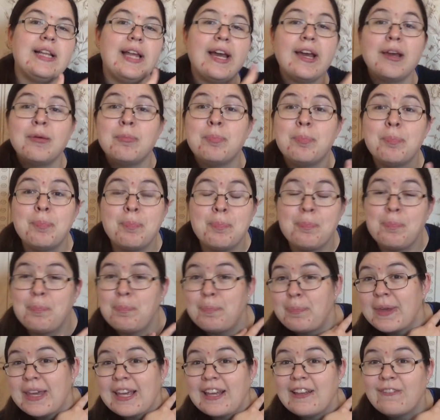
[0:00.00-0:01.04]
like
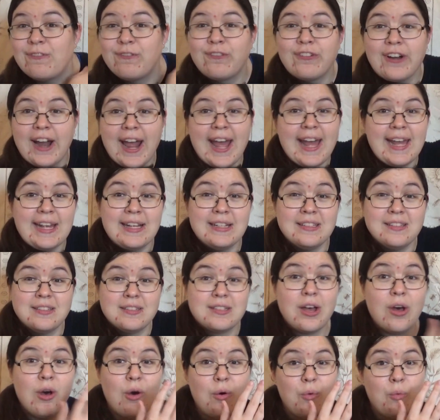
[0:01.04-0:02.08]
be
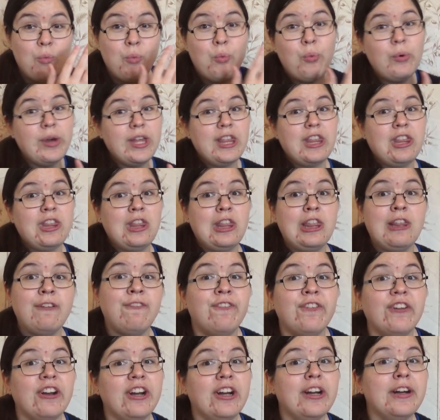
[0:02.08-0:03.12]
friends with the
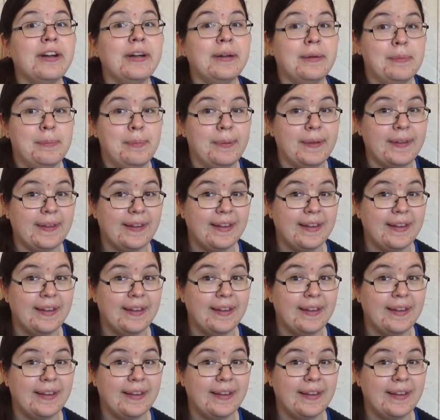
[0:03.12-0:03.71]
verb.